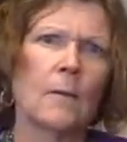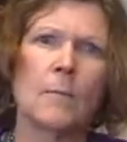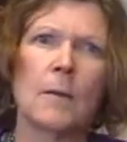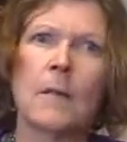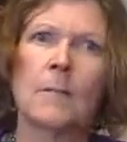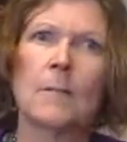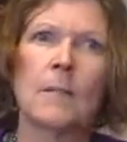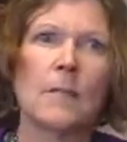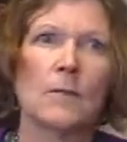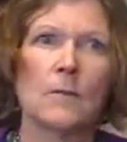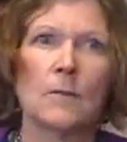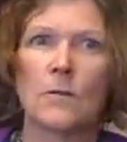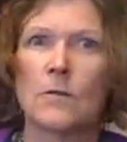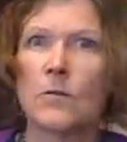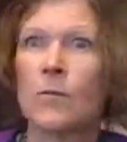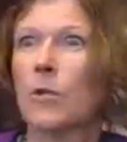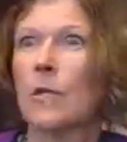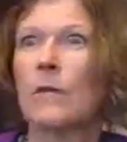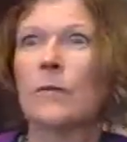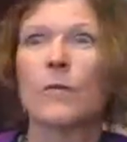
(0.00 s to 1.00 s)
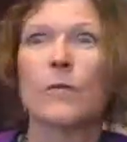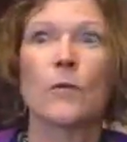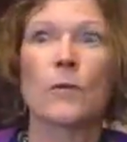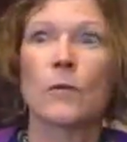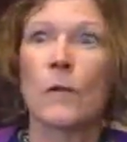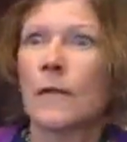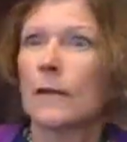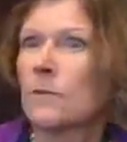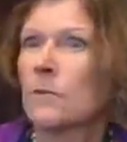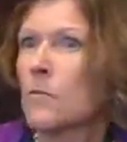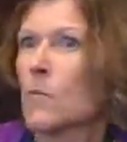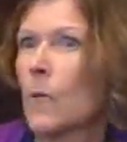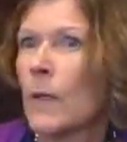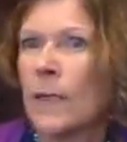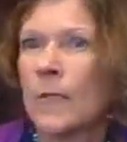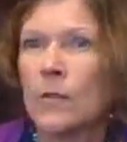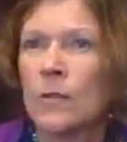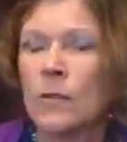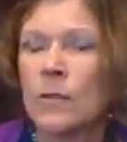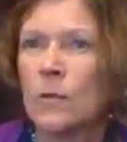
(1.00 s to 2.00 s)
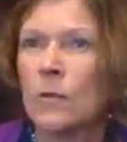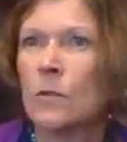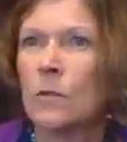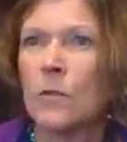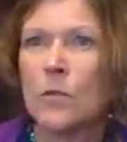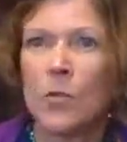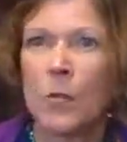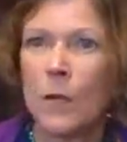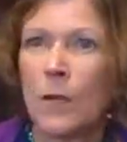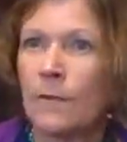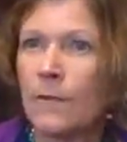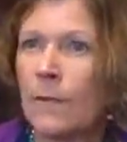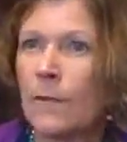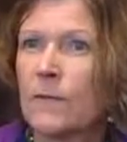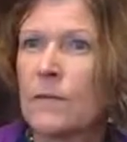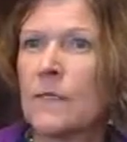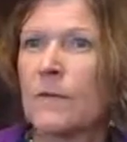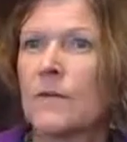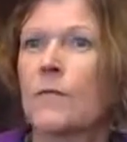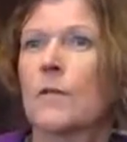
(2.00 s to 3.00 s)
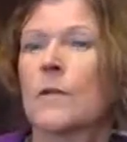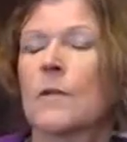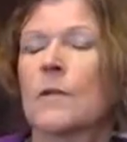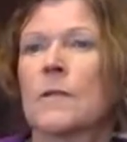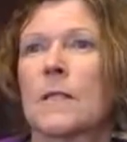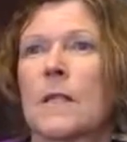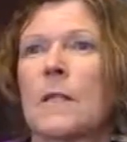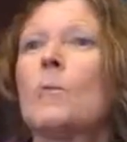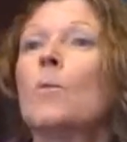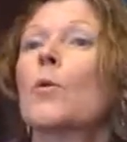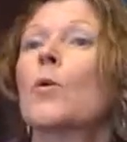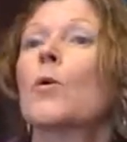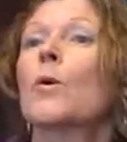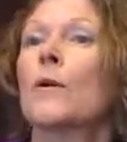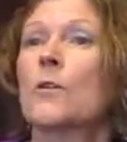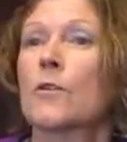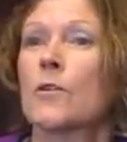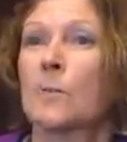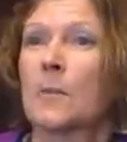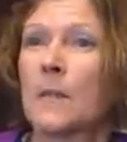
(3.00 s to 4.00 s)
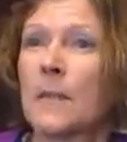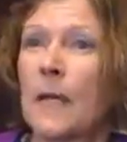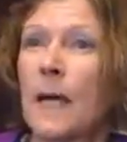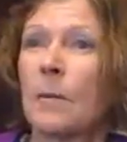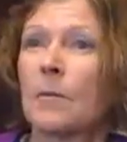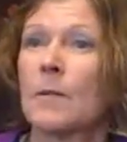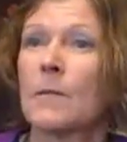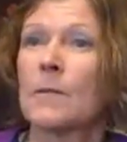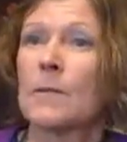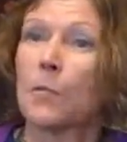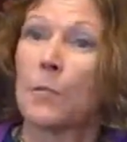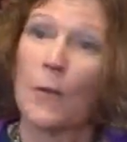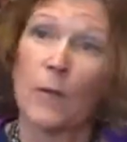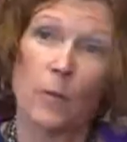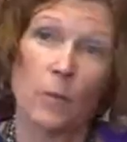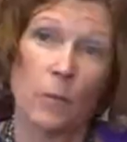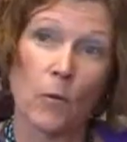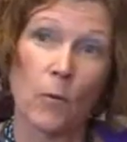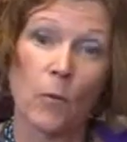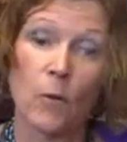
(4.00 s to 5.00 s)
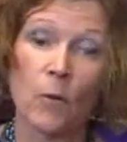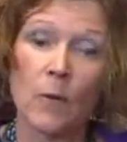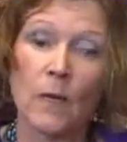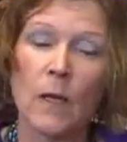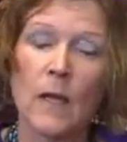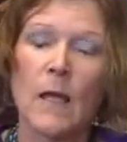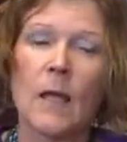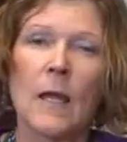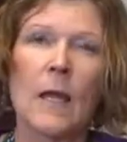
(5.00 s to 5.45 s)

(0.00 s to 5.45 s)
babies are screened for like 22 or 25 different inborn errors of metabolism when they're born.